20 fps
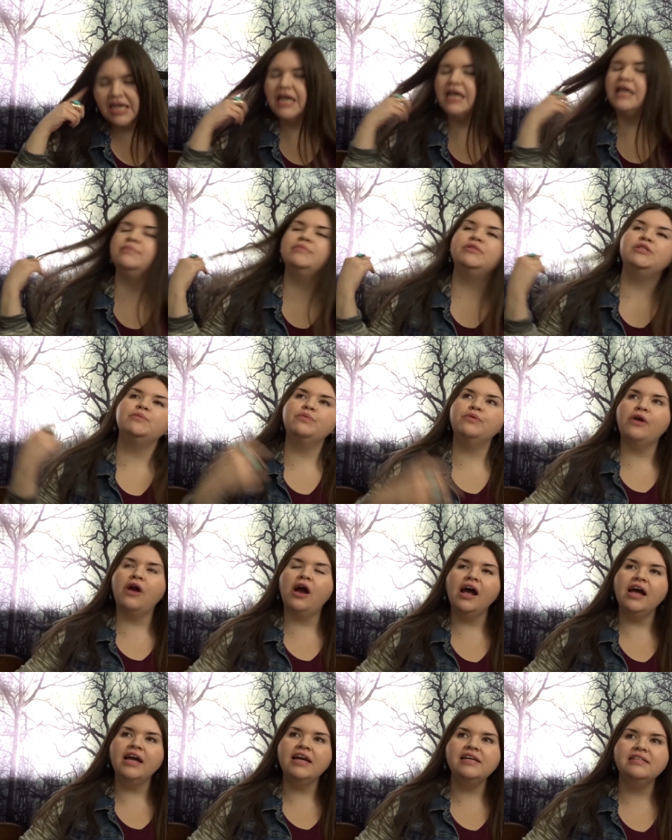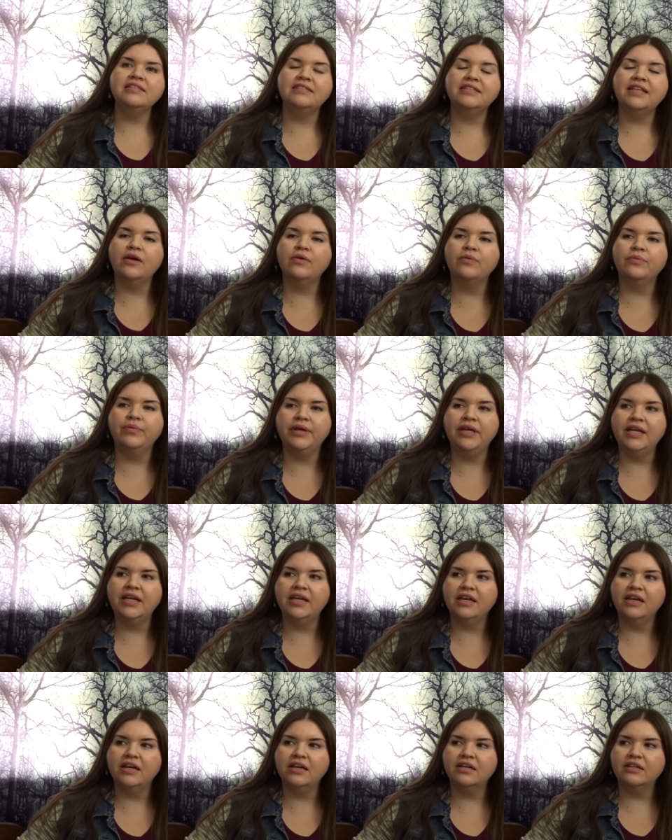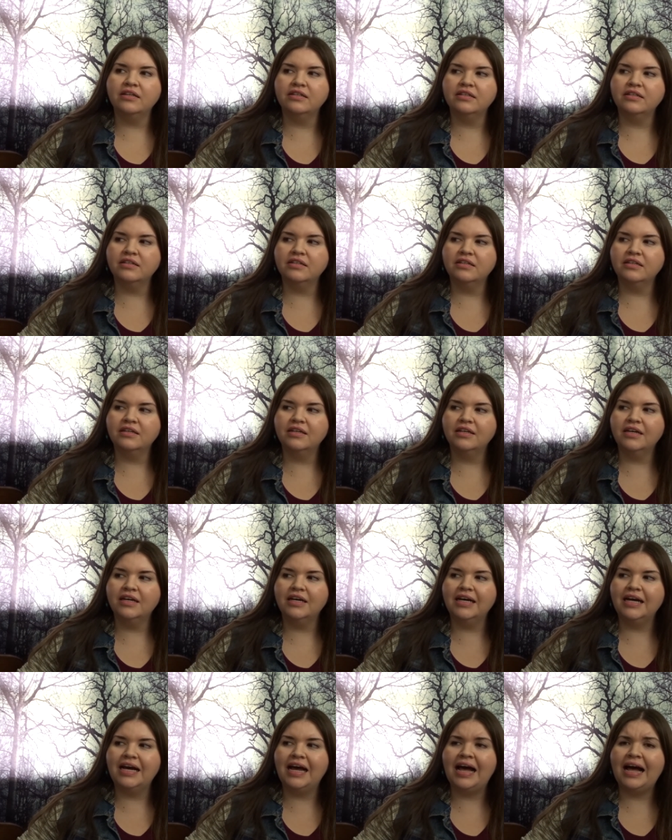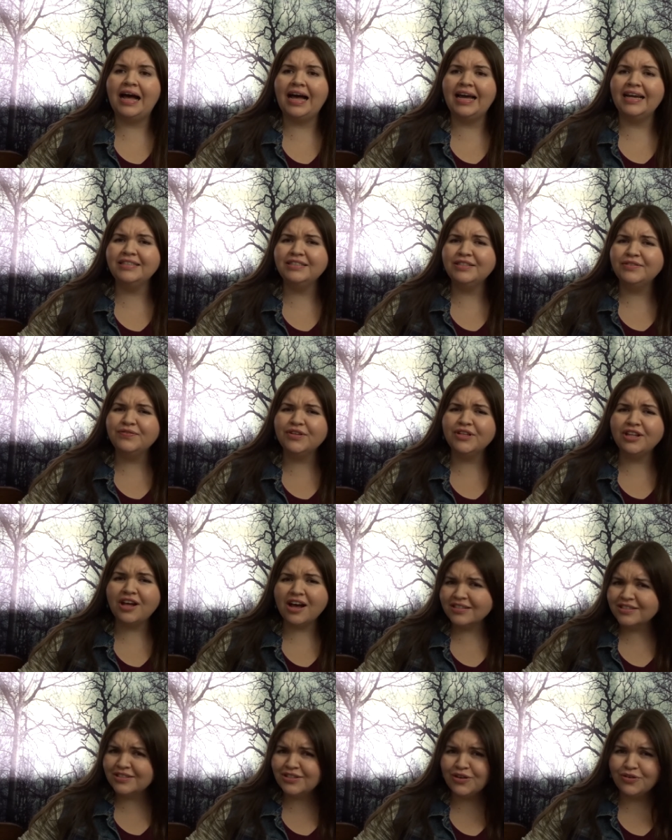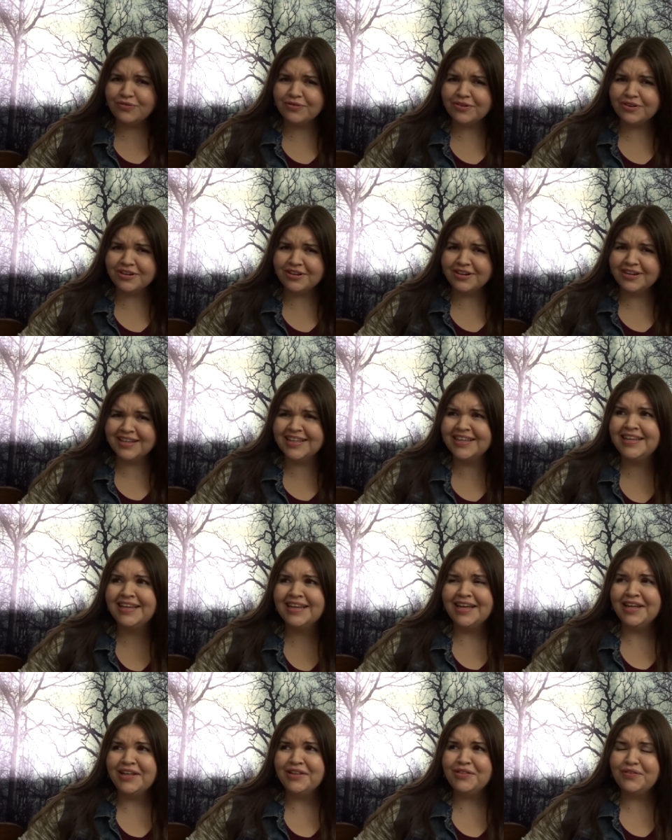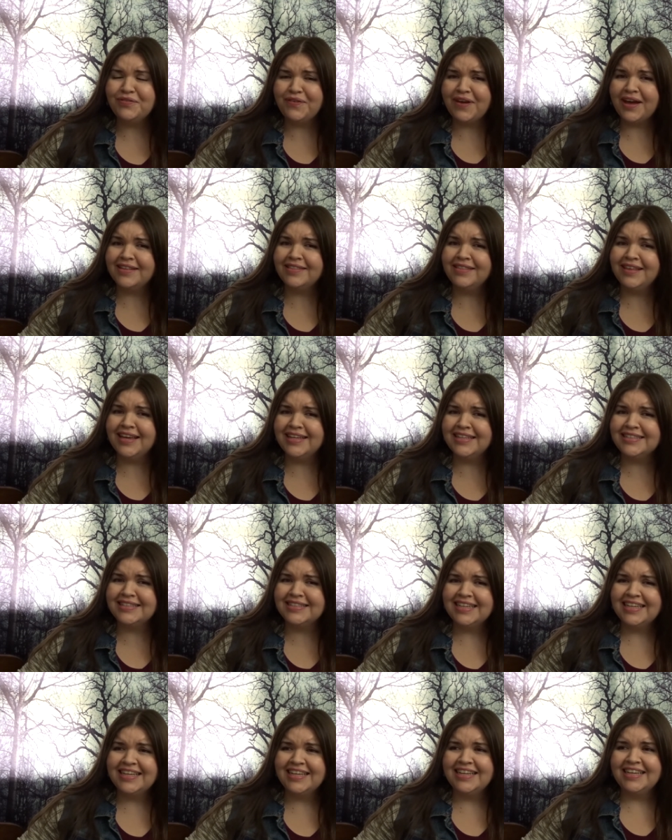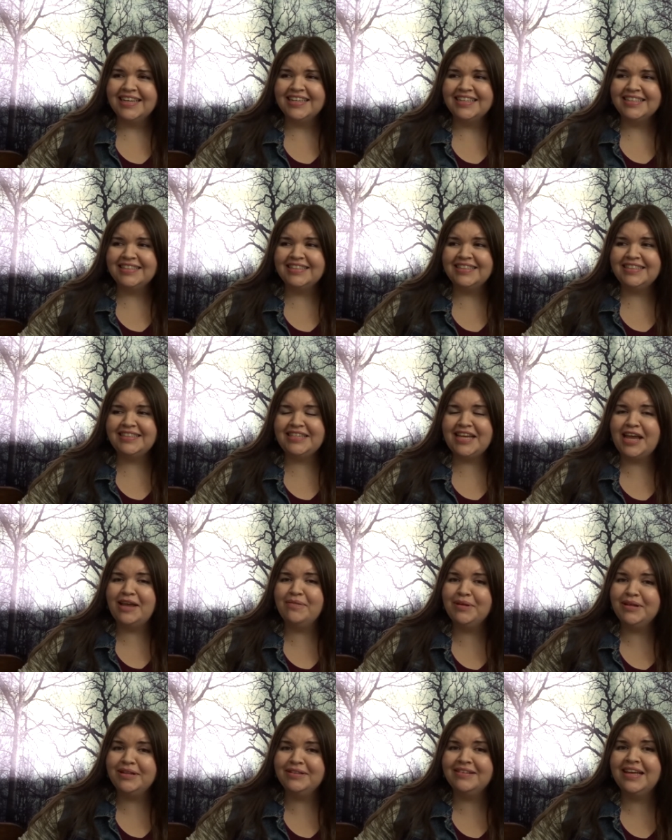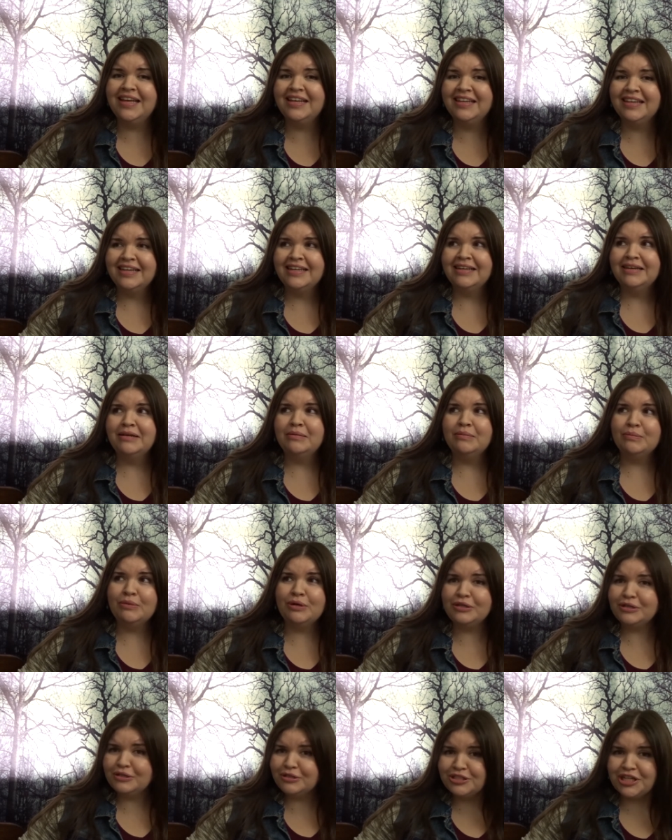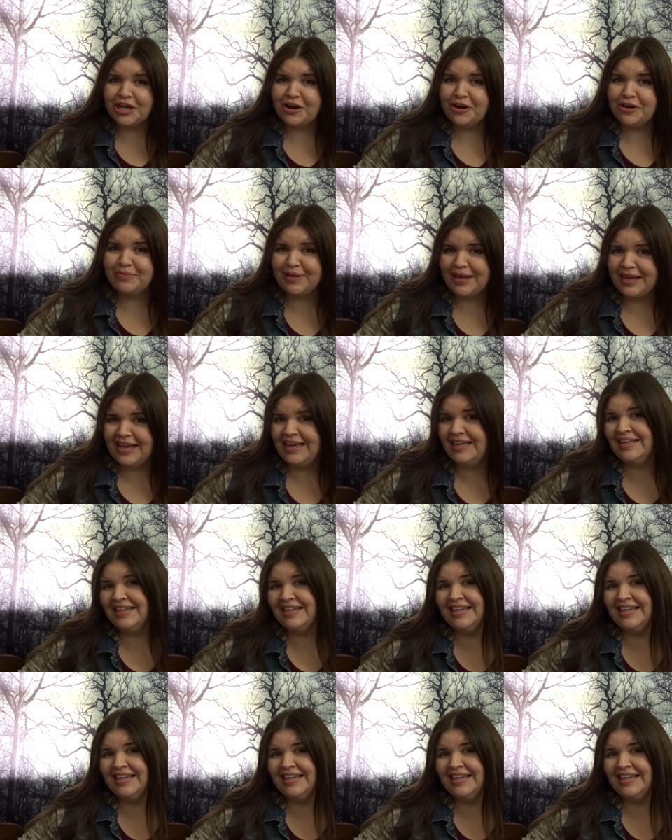I'm surprised that we kind of glossed over the fact that Taman murdered Jeremy.